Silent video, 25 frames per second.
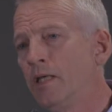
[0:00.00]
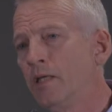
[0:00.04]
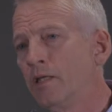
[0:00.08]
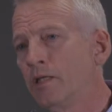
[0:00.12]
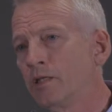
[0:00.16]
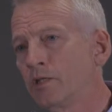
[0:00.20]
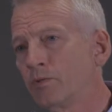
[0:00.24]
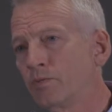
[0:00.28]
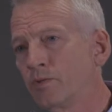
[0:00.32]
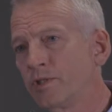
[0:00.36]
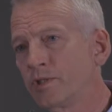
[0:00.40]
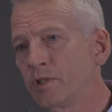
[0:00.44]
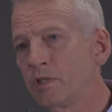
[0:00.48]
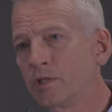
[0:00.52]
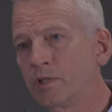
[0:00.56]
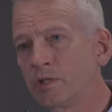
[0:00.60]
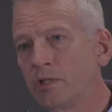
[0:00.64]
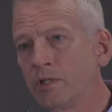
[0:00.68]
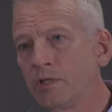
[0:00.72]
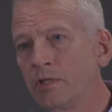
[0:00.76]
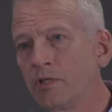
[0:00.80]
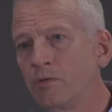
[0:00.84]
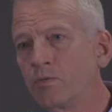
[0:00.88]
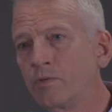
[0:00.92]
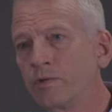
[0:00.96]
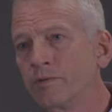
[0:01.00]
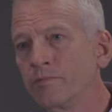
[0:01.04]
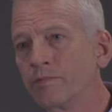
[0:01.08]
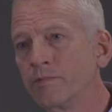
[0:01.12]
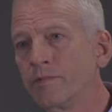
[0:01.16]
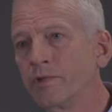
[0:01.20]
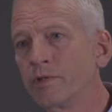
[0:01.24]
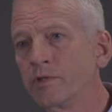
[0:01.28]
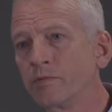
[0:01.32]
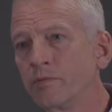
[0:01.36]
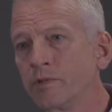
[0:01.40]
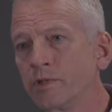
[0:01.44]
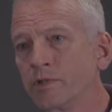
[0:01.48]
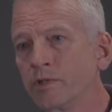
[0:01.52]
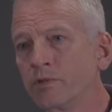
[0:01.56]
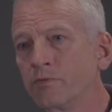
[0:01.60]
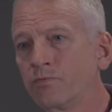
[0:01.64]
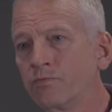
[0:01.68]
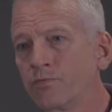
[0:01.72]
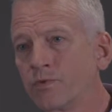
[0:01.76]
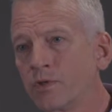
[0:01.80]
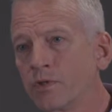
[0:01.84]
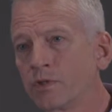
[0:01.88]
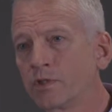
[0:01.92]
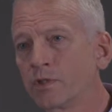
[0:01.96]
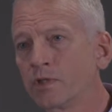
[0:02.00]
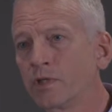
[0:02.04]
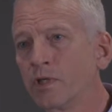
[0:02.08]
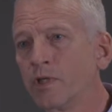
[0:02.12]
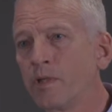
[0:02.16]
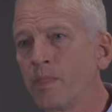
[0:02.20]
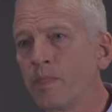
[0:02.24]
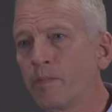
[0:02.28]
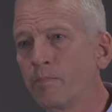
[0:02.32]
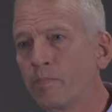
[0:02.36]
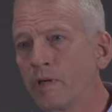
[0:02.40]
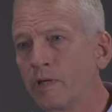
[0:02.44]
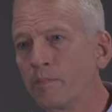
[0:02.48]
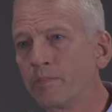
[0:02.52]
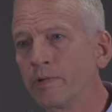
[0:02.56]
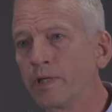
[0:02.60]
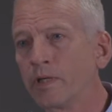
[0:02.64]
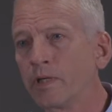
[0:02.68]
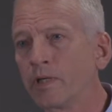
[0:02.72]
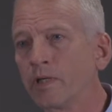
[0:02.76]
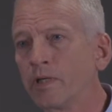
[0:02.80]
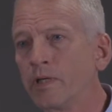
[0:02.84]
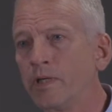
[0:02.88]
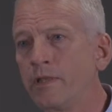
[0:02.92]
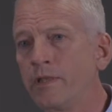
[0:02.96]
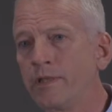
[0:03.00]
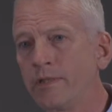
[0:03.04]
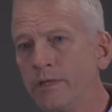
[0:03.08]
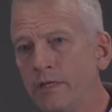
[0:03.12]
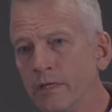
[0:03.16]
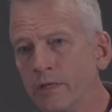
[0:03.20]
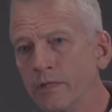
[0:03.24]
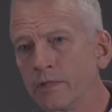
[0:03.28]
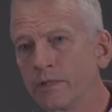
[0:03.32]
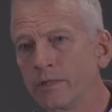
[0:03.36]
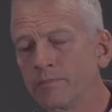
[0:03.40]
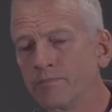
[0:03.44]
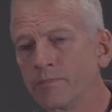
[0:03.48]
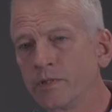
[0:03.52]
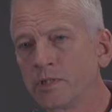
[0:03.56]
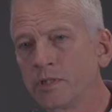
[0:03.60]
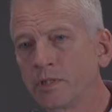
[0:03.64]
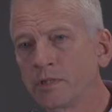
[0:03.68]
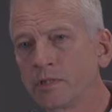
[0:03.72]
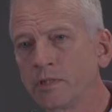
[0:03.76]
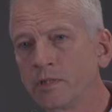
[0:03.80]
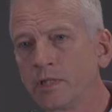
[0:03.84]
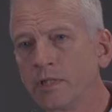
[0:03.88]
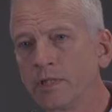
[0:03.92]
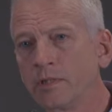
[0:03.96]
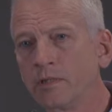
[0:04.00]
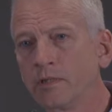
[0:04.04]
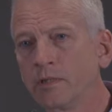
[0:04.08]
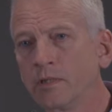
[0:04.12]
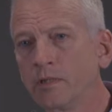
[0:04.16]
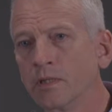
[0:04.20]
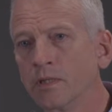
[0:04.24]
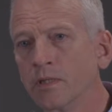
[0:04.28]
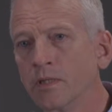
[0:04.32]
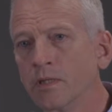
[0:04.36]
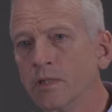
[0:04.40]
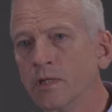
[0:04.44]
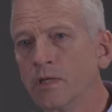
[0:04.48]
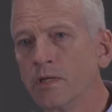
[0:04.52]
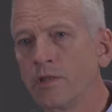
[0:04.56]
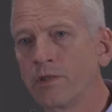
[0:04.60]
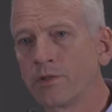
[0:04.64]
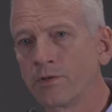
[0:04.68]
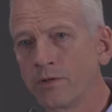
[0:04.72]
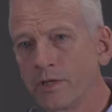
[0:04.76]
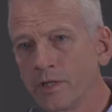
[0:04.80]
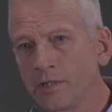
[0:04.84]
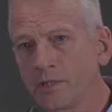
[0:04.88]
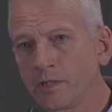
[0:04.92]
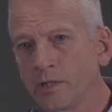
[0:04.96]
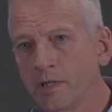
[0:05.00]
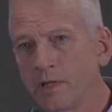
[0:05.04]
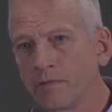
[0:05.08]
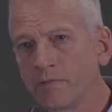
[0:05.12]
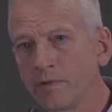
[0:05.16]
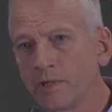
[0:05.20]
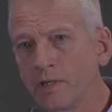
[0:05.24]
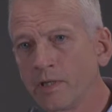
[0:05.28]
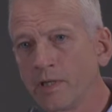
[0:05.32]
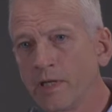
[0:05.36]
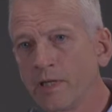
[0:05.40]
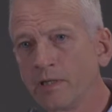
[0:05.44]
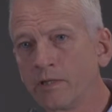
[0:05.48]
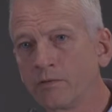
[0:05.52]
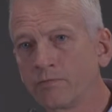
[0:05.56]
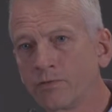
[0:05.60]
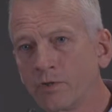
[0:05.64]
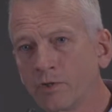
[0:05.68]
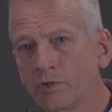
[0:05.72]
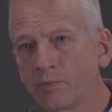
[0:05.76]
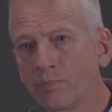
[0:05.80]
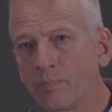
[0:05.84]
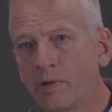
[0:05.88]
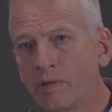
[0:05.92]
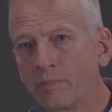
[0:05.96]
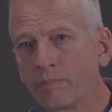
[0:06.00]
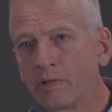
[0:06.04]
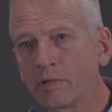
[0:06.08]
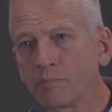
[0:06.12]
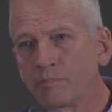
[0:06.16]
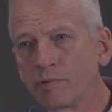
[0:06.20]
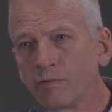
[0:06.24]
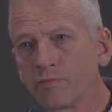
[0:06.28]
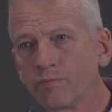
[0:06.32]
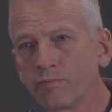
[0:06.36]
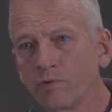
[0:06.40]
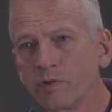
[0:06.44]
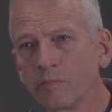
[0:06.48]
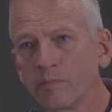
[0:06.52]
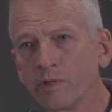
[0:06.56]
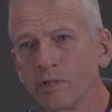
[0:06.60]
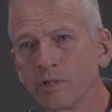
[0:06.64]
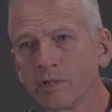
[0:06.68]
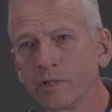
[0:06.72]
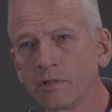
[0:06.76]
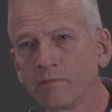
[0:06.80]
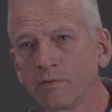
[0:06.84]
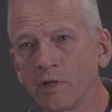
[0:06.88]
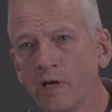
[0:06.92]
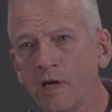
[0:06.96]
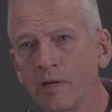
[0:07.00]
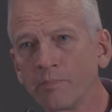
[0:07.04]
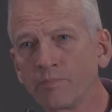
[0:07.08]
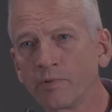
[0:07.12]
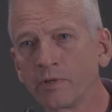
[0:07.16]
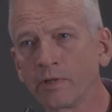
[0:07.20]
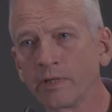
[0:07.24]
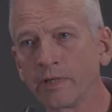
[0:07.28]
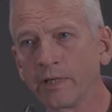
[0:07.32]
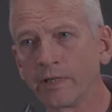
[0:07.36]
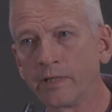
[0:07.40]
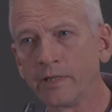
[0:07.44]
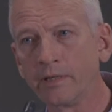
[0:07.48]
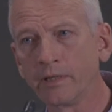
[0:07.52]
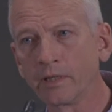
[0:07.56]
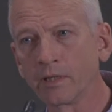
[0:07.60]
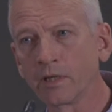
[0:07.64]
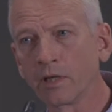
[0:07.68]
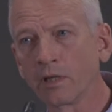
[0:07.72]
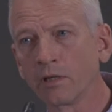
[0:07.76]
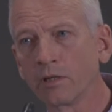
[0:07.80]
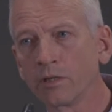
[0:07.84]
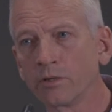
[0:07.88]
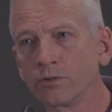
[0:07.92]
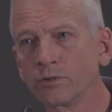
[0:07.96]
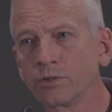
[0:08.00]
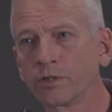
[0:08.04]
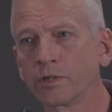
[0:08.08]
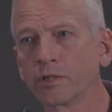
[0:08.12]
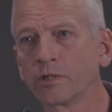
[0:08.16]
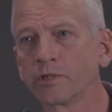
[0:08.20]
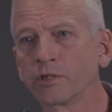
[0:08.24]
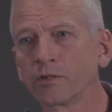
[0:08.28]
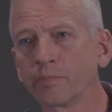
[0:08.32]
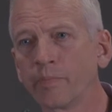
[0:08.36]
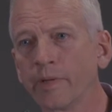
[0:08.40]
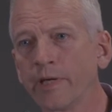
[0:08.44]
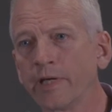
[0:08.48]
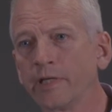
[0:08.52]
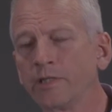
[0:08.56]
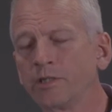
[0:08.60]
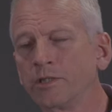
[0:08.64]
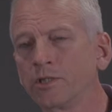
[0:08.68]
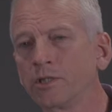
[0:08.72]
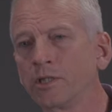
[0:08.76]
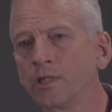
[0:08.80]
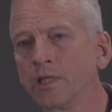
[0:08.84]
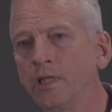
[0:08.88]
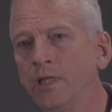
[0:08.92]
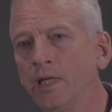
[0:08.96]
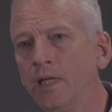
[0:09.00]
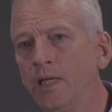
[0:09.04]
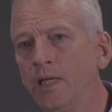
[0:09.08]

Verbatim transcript: this was the city where there was the first public theater, 16. 37, and the first public performance of opera in an enclosed space.